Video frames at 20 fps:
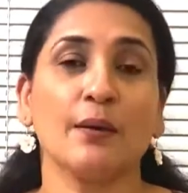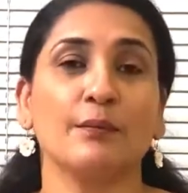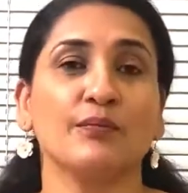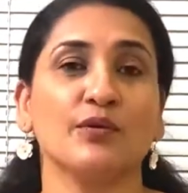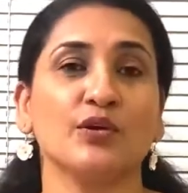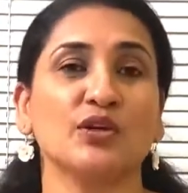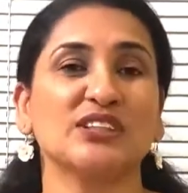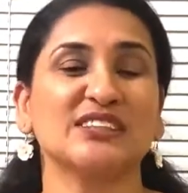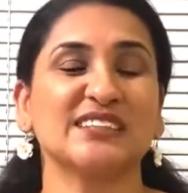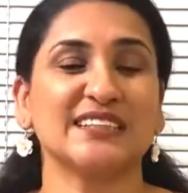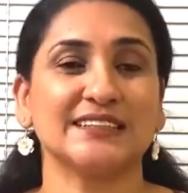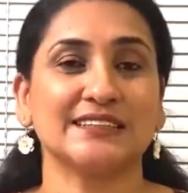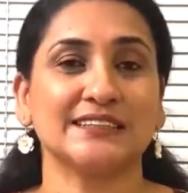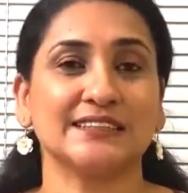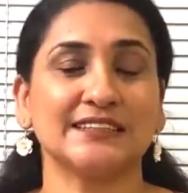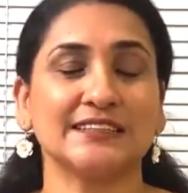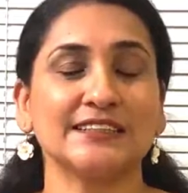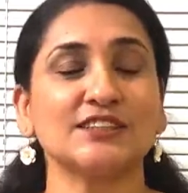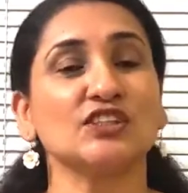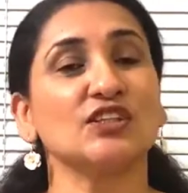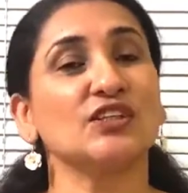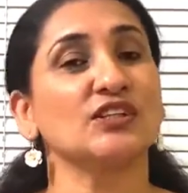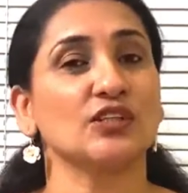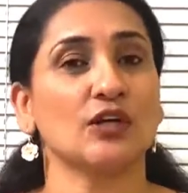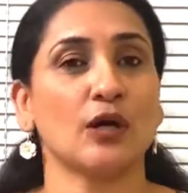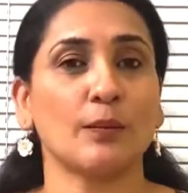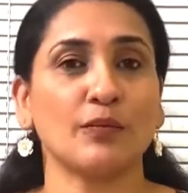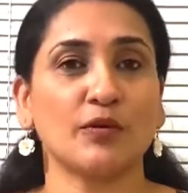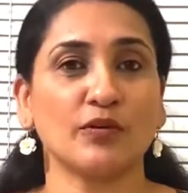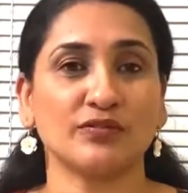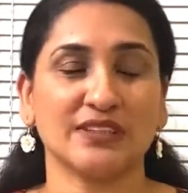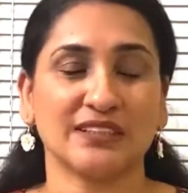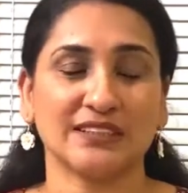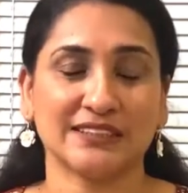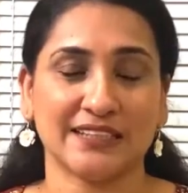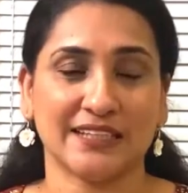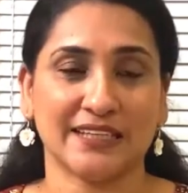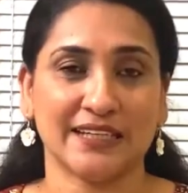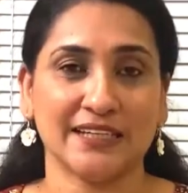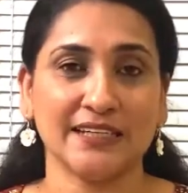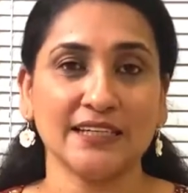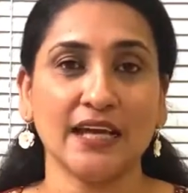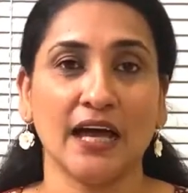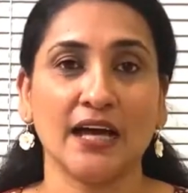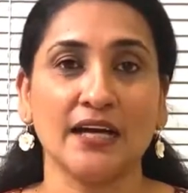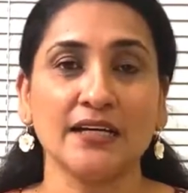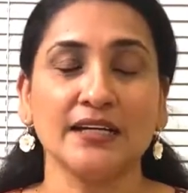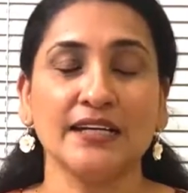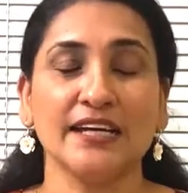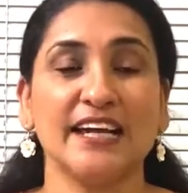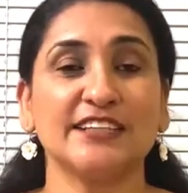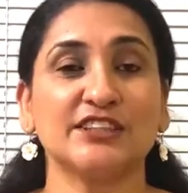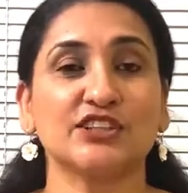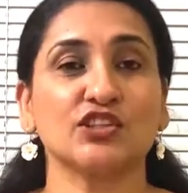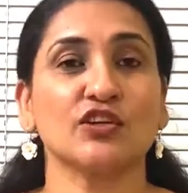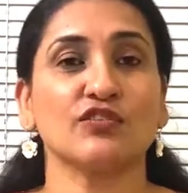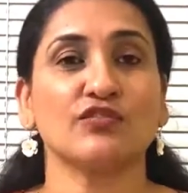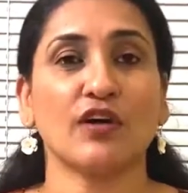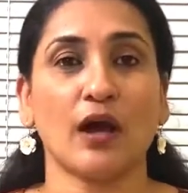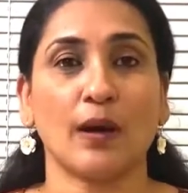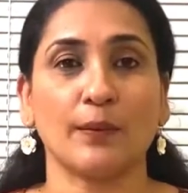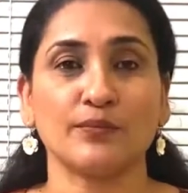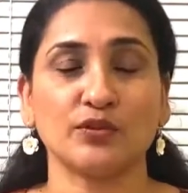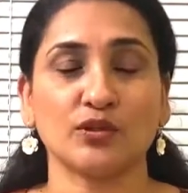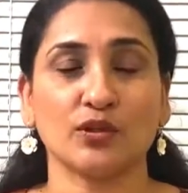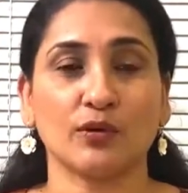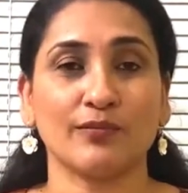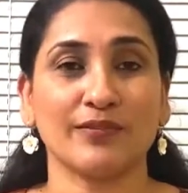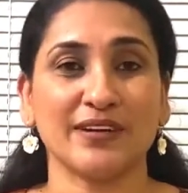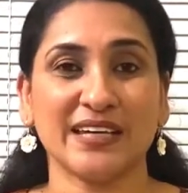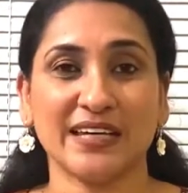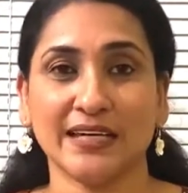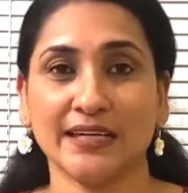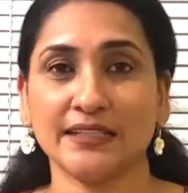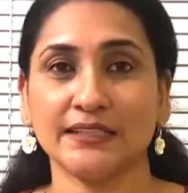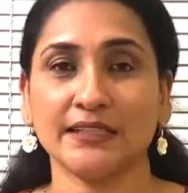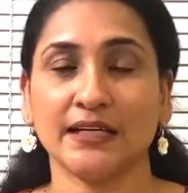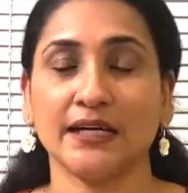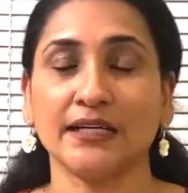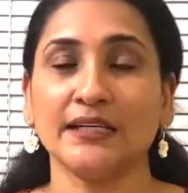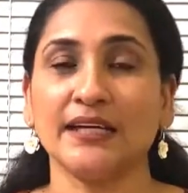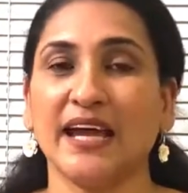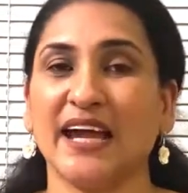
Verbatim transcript: because it sits on top of the skin uh, instead of absorbing it uh,